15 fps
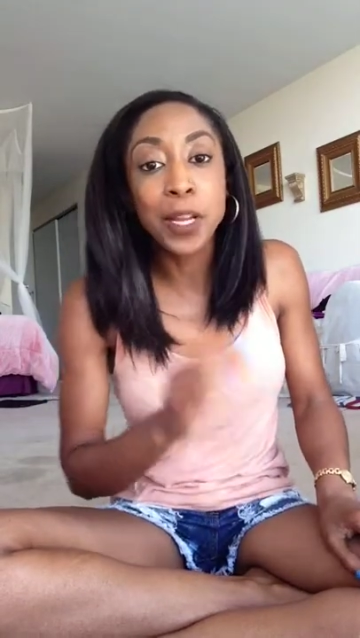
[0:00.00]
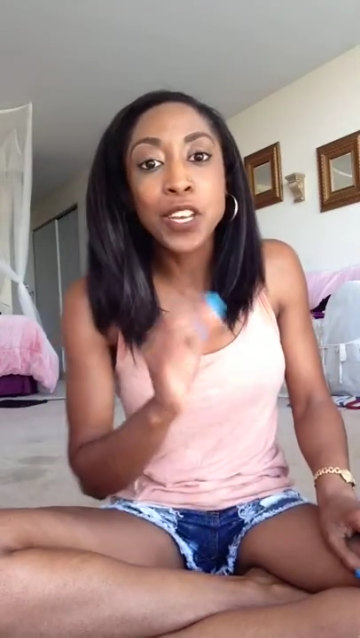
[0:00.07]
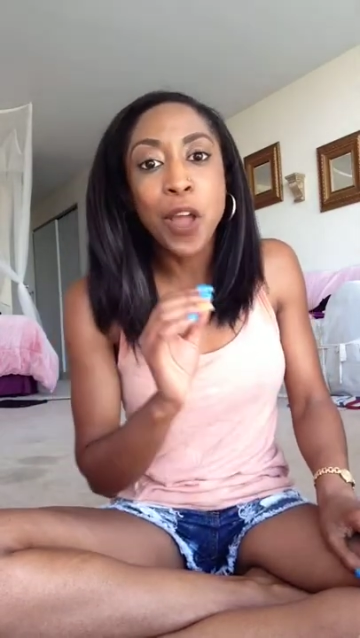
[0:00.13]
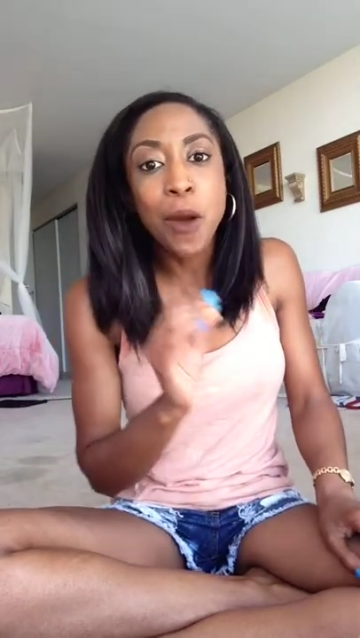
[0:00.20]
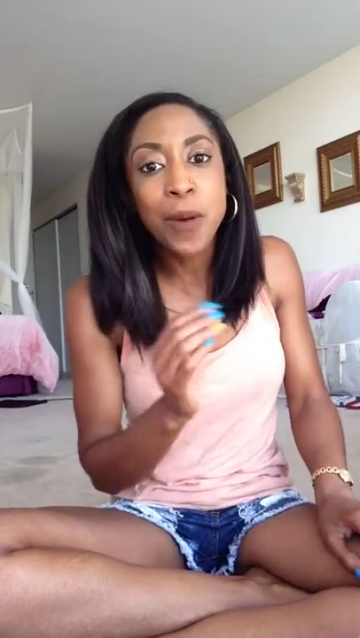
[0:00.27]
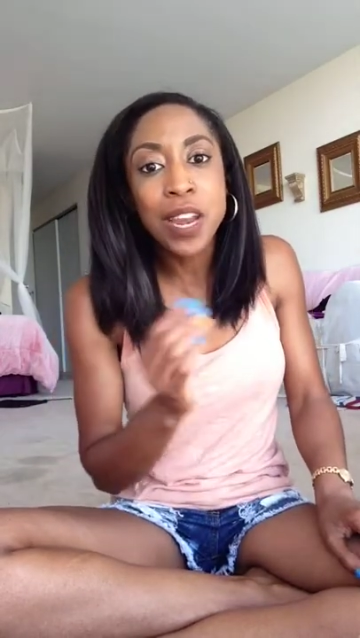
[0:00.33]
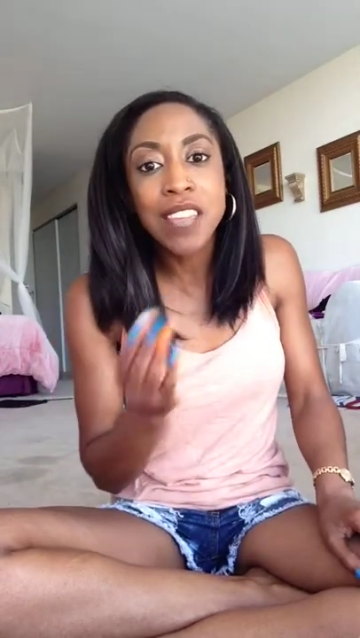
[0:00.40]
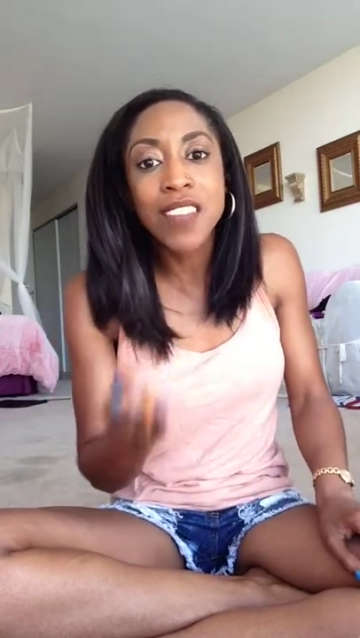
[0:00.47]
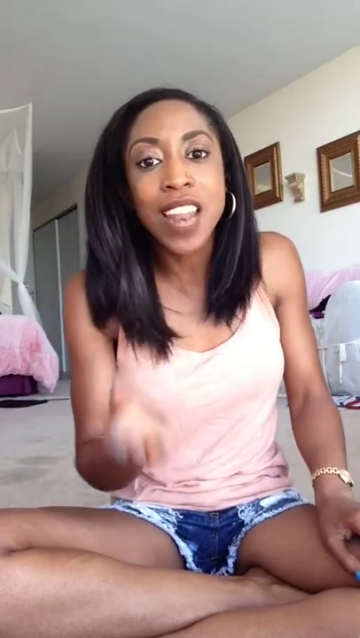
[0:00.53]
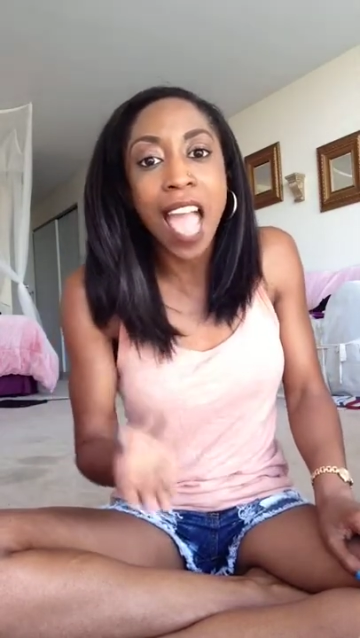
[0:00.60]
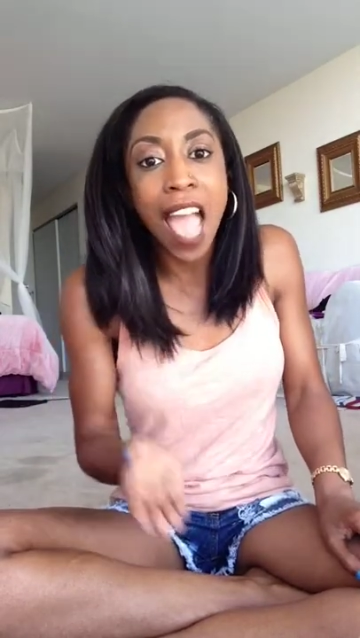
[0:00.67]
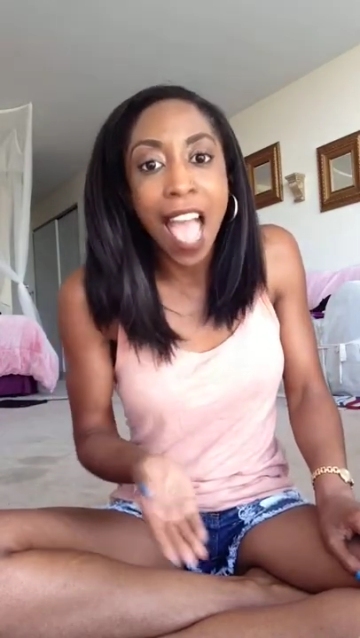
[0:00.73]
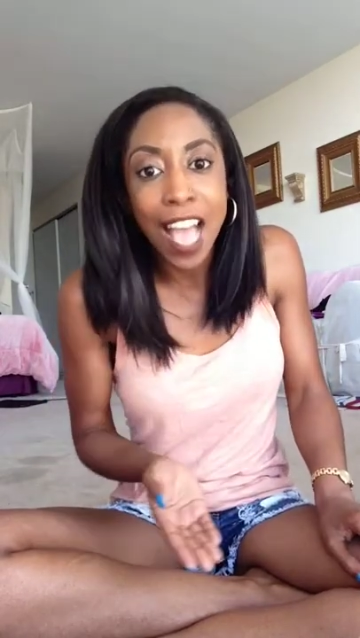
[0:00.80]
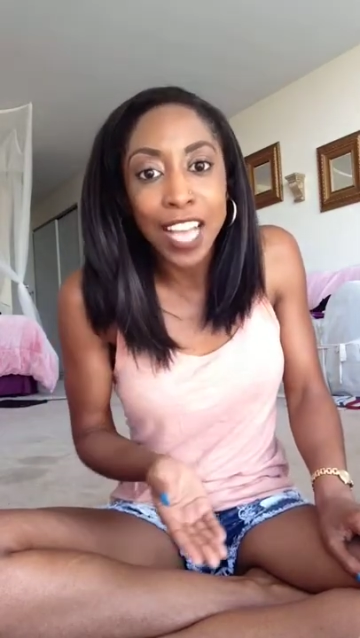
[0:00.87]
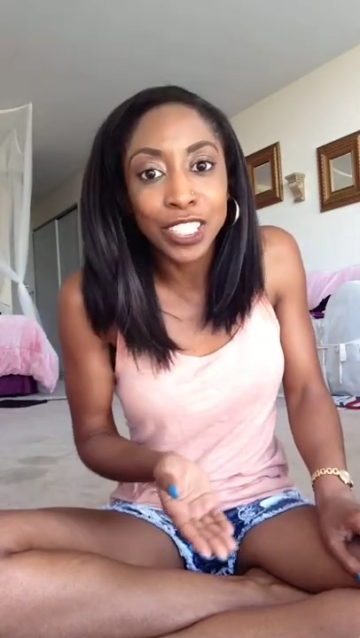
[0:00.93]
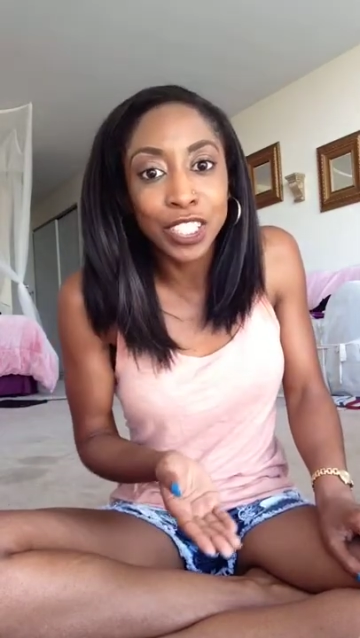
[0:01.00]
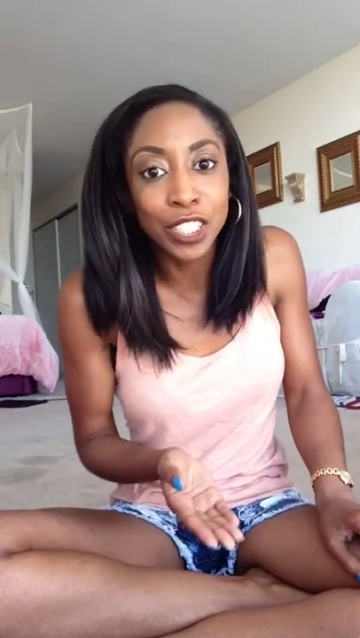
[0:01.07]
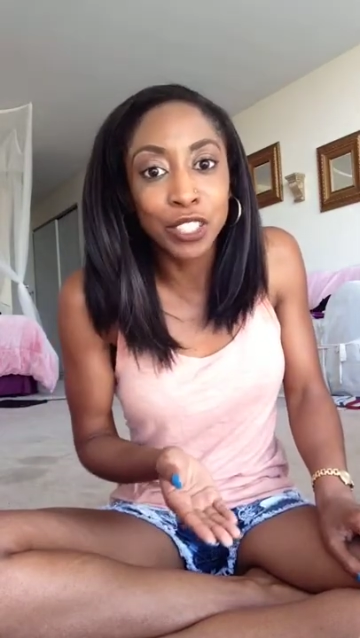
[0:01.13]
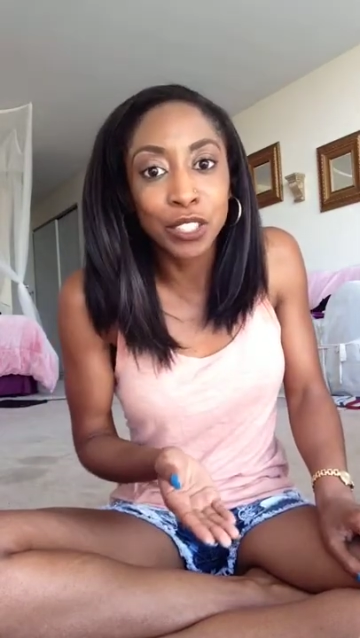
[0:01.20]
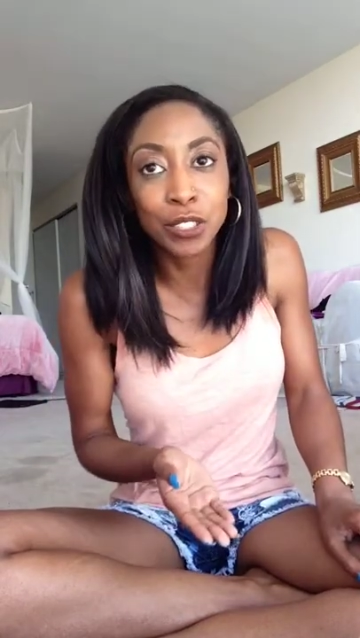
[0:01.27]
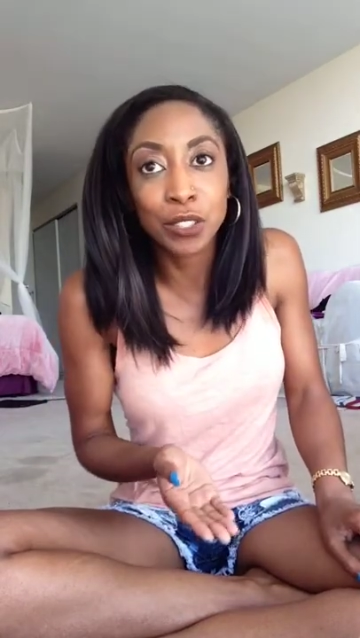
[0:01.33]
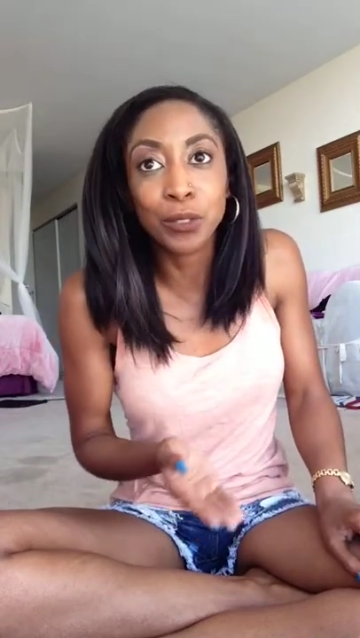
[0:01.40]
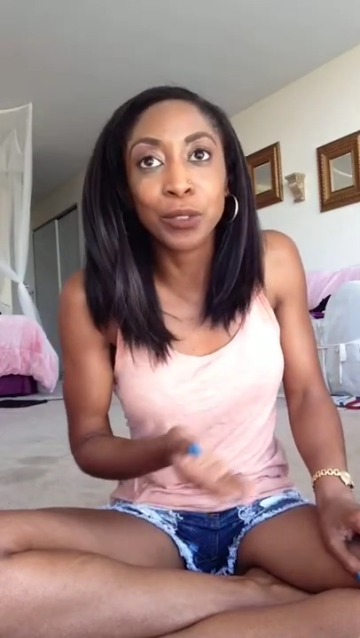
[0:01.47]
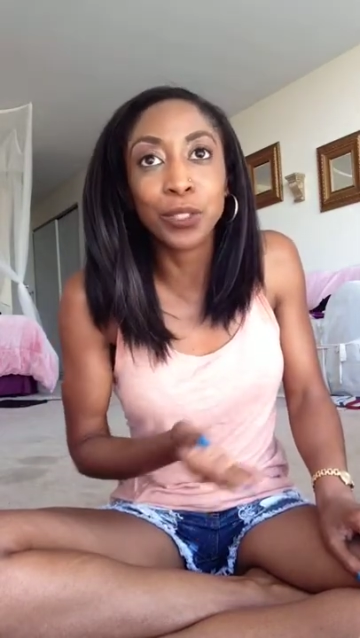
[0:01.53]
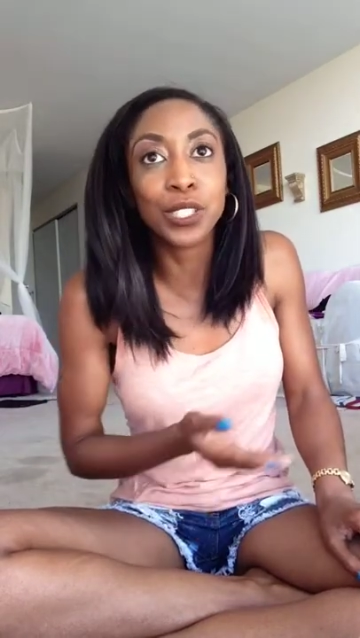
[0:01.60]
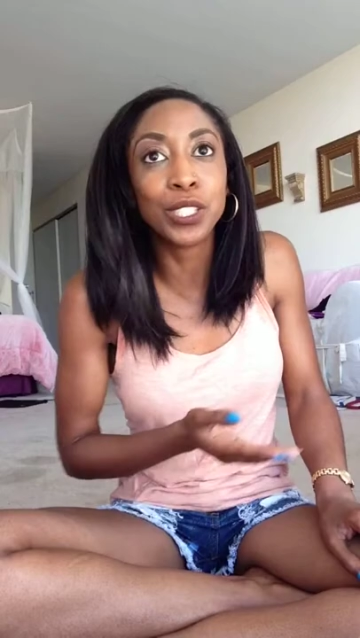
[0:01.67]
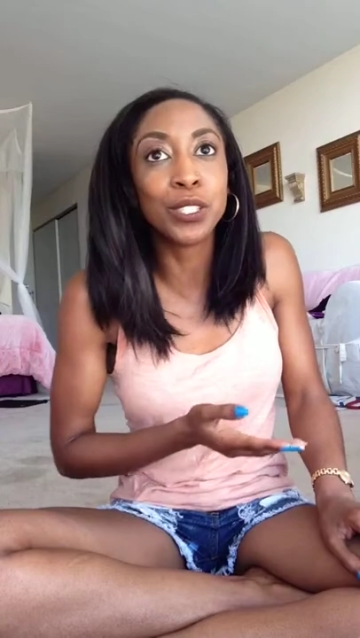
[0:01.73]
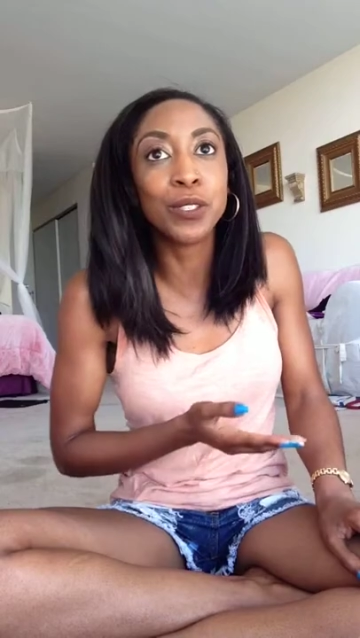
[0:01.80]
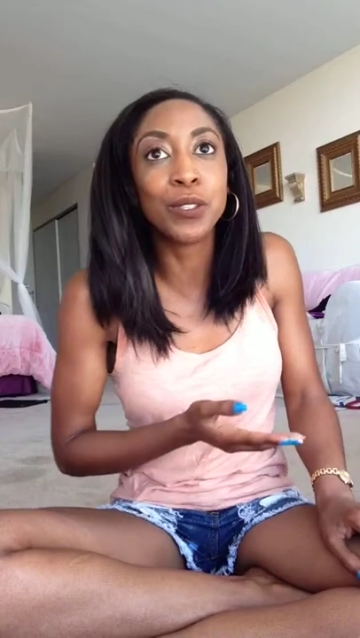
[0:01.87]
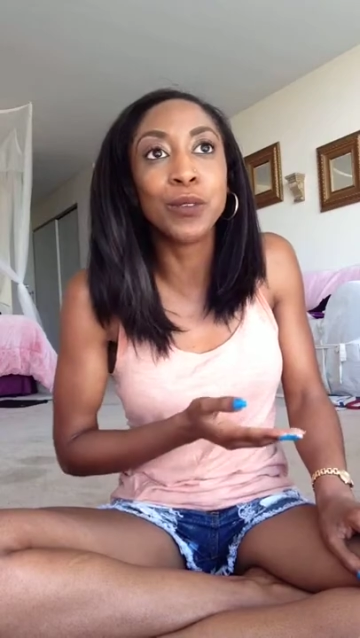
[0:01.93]
but no one even asks you
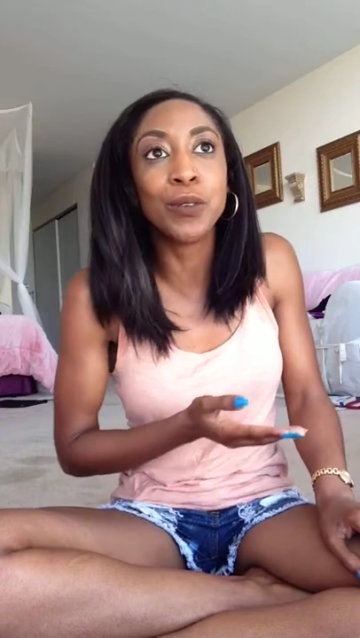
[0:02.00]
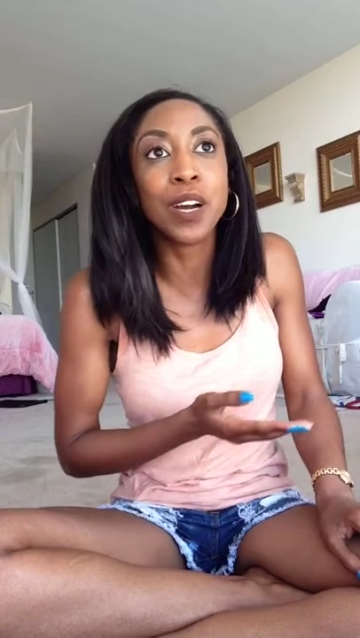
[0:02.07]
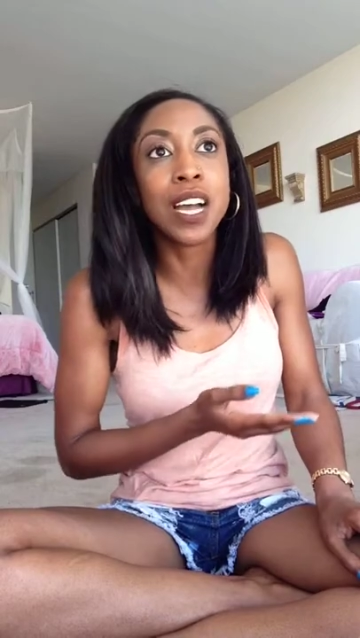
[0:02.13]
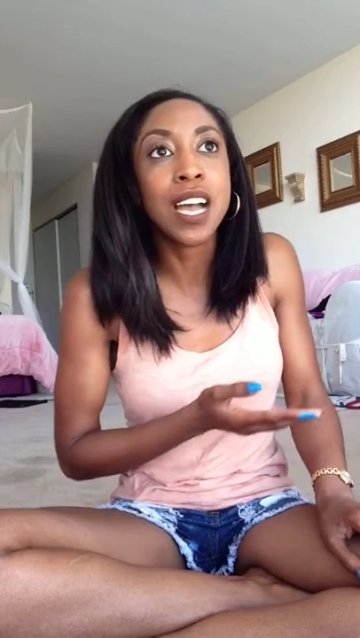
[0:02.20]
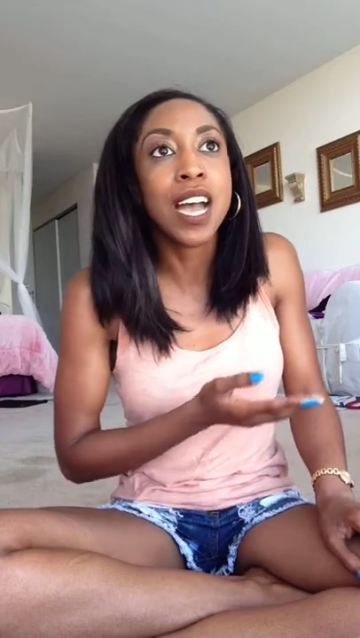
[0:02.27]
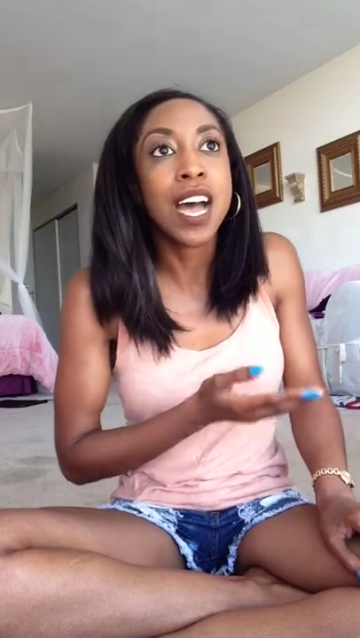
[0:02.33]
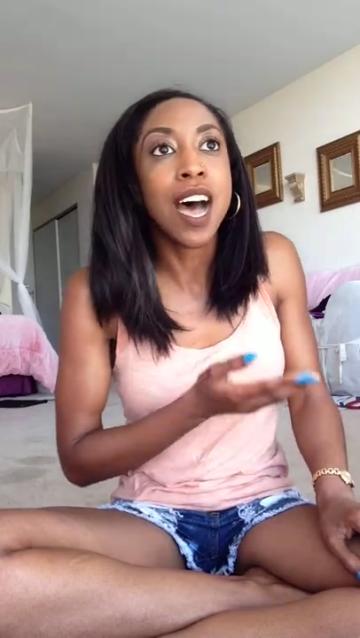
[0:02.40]
to